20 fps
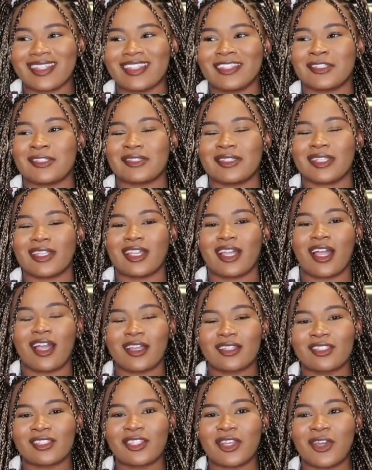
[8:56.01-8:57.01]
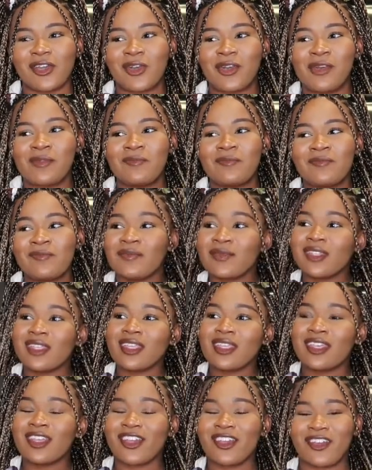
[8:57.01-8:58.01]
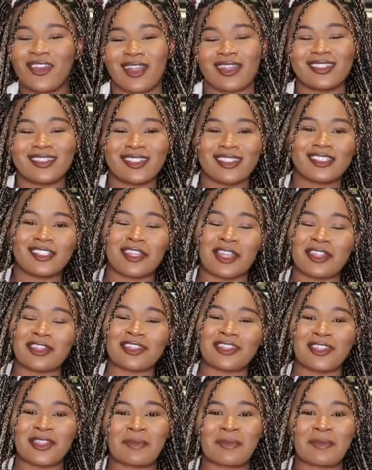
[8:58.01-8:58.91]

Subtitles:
And she's like, so, congratulations,